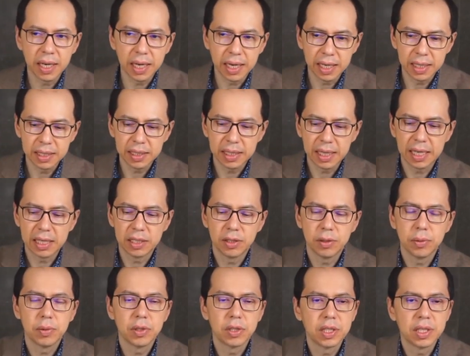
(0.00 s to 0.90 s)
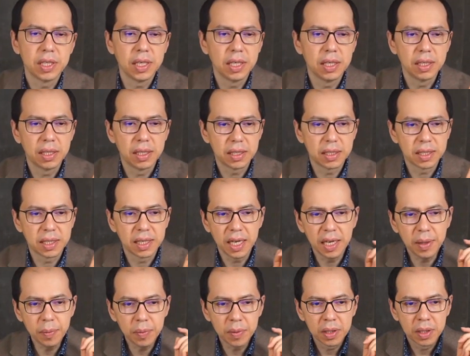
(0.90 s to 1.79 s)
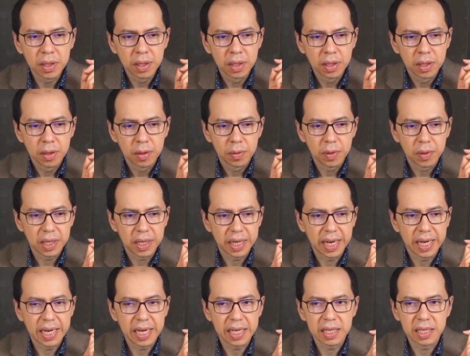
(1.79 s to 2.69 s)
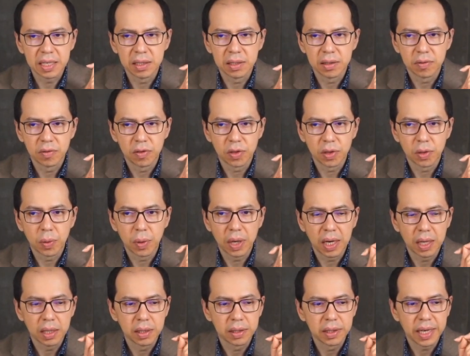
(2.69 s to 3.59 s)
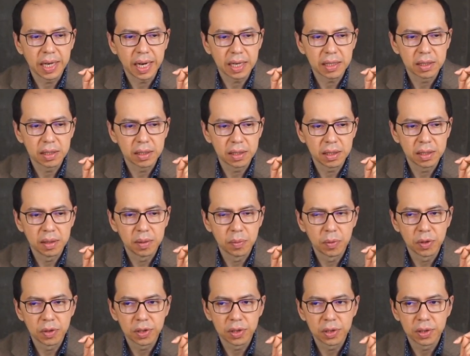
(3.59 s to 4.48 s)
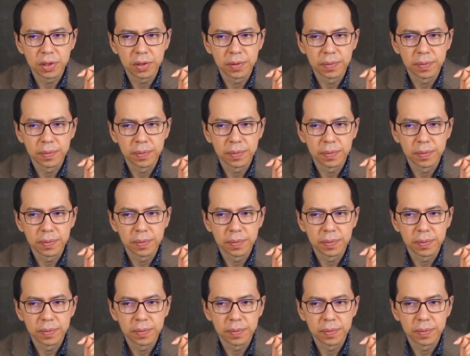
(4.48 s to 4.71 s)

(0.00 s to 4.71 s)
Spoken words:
And as you will see in this game, where Karyakin for a while reacted in the most